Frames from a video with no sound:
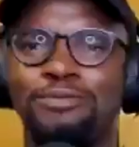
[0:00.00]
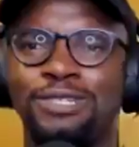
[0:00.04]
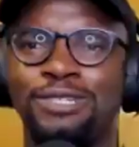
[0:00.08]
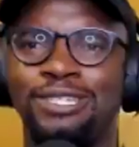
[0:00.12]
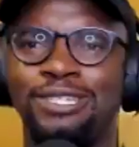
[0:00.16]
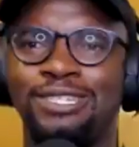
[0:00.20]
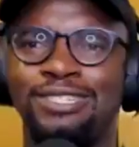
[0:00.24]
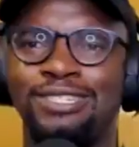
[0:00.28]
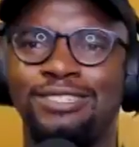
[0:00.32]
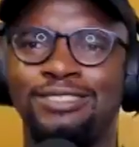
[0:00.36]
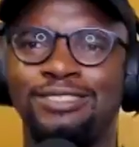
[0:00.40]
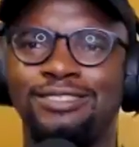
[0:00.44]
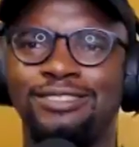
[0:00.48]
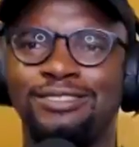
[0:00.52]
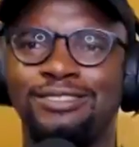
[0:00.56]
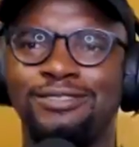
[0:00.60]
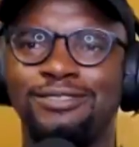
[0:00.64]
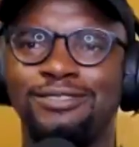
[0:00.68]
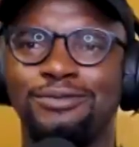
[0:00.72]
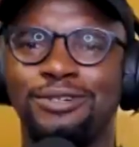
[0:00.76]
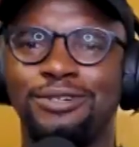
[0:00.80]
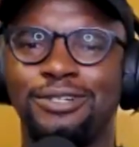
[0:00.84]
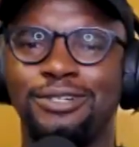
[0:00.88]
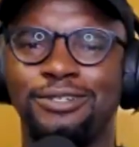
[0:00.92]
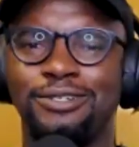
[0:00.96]
be
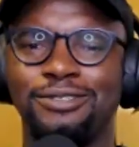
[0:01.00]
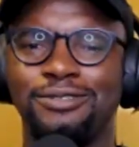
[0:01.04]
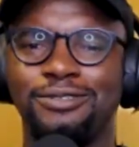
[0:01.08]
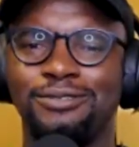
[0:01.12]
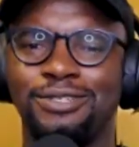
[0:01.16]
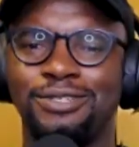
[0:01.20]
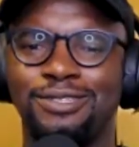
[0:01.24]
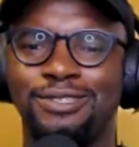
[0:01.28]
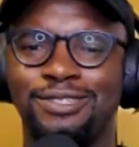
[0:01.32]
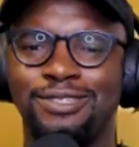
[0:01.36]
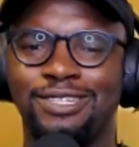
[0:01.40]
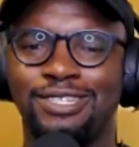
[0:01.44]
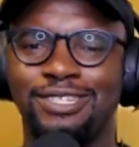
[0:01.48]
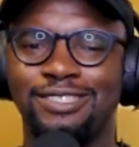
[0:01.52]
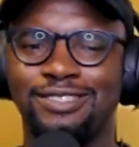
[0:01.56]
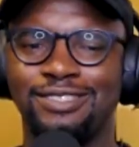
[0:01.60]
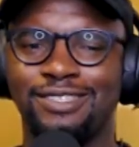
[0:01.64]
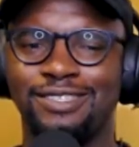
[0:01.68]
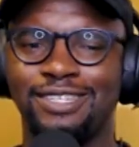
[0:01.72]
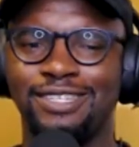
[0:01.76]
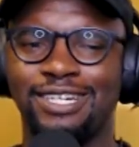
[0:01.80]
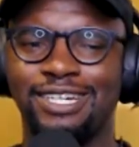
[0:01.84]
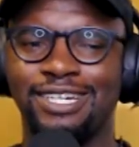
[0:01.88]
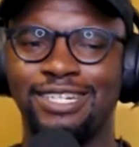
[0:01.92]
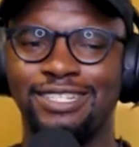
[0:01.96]
one or three things
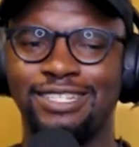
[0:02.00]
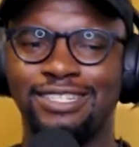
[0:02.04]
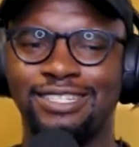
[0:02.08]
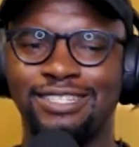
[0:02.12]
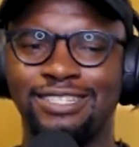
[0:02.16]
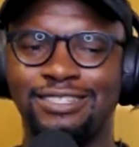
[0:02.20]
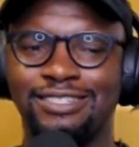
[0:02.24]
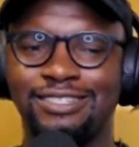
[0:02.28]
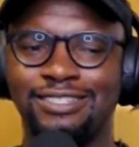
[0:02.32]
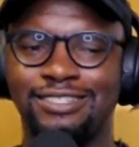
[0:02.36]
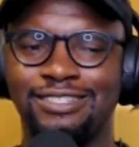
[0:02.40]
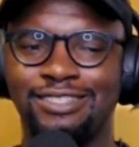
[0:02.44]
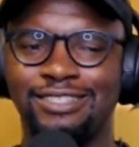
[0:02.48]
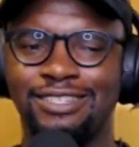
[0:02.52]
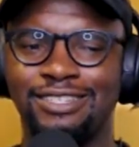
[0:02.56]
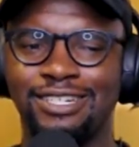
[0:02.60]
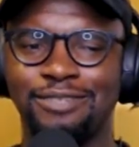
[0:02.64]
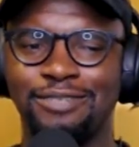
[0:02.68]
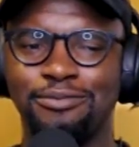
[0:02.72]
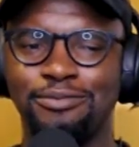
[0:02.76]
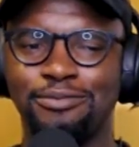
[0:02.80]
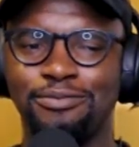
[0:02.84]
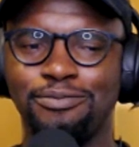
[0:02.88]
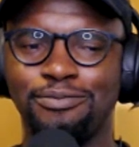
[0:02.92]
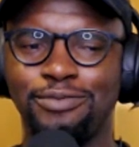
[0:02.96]
that
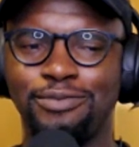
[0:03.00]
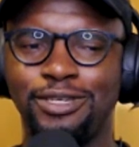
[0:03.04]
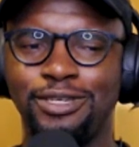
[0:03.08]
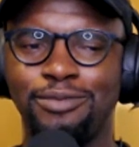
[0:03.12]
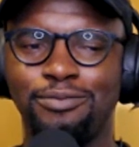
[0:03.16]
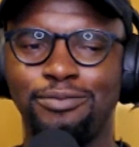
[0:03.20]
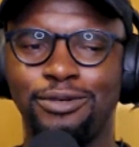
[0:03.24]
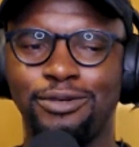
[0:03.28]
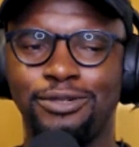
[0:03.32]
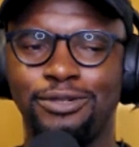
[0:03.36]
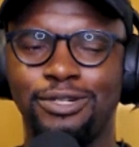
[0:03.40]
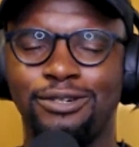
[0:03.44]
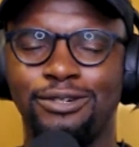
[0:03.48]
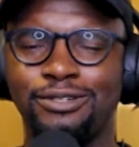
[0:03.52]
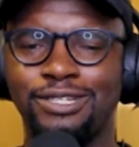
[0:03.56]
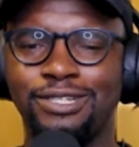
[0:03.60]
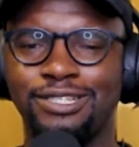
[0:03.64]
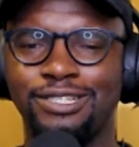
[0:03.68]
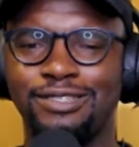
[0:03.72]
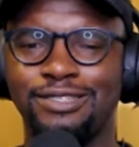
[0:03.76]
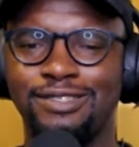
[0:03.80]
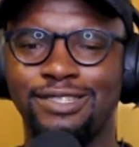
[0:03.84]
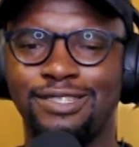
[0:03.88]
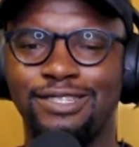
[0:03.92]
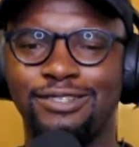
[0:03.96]
like people don't
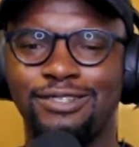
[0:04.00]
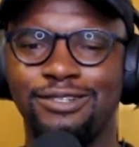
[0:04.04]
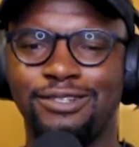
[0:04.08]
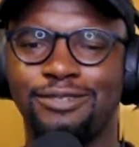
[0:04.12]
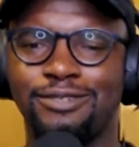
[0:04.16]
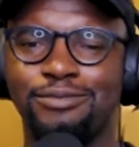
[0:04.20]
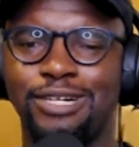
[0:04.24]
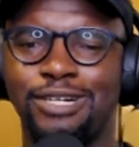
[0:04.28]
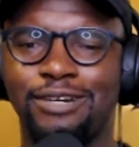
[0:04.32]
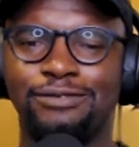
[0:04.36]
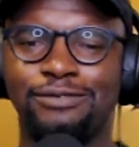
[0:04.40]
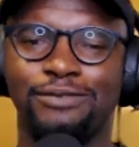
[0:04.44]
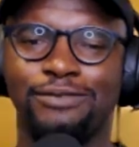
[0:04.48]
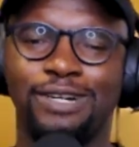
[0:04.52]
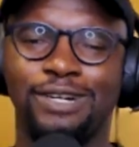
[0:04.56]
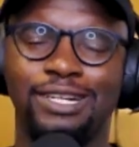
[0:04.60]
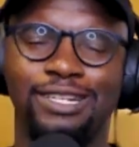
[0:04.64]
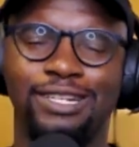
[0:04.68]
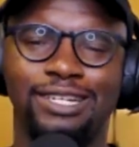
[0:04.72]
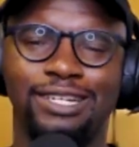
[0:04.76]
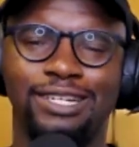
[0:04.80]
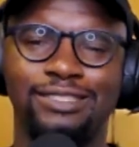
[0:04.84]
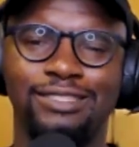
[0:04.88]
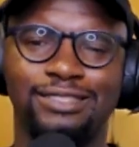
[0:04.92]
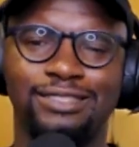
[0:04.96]
consider about
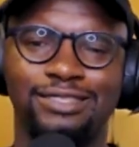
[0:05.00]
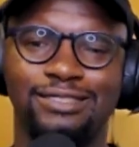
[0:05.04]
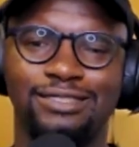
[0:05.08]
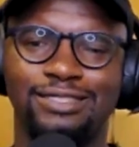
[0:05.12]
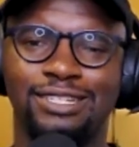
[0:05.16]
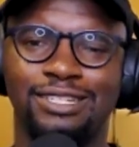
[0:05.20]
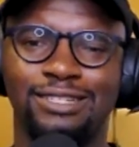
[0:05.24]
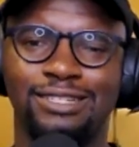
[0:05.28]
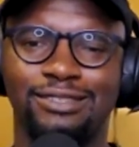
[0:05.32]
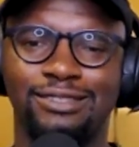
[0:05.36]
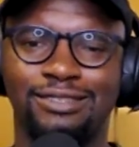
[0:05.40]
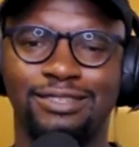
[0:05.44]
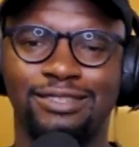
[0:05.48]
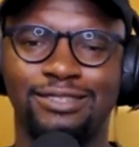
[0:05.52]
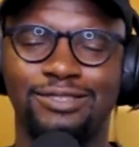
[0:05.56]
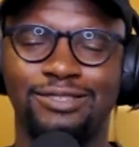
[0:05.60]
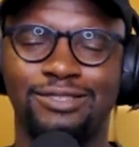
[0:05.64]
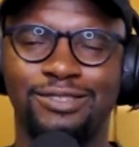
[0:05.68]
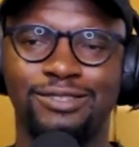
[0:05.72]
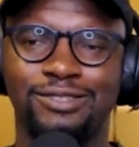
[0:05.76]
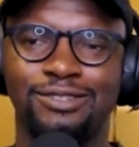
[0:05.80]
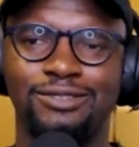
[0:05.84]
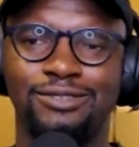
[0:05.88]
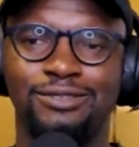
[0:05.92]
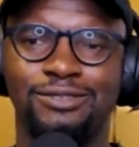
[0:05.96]
finances that they
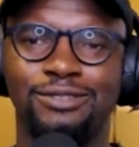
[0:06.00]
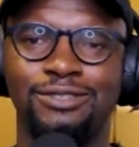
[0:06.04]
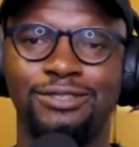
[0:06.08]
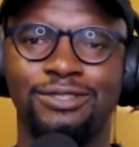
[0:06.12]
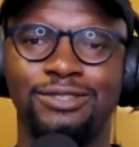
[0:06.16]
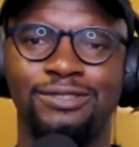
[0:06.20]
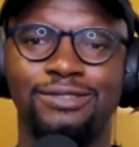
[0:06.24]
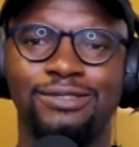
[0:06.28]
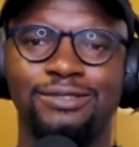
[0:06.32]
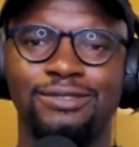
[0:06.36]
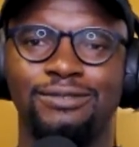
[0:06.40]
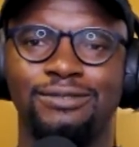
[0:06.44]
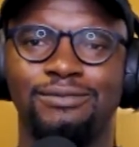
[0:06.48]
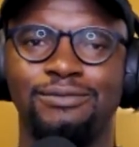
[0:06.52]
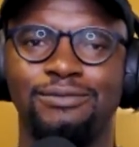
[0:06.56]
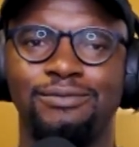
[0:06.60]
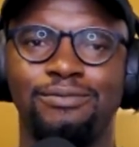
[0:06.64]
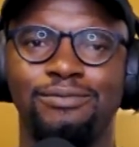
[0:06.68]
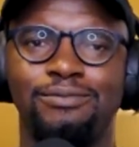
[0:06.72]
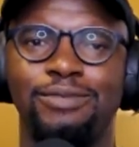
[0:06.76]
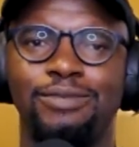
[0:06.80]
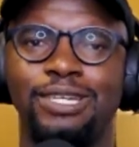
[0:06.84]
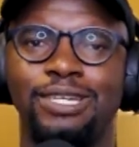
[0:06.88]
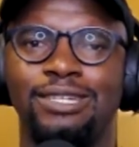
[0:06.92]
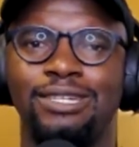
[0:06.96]
should, or just
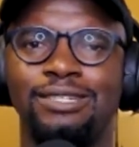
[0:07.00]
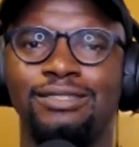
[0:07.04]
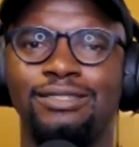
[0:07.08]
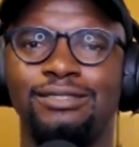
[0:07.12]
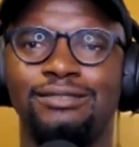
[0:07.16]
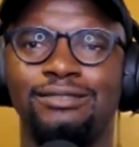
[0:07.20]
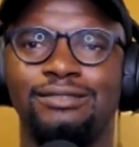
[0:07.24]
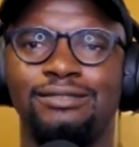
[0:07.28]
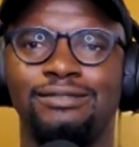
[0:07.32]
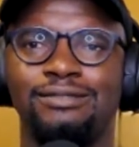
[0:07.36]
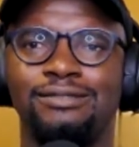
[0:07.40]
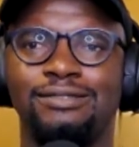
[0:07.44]
being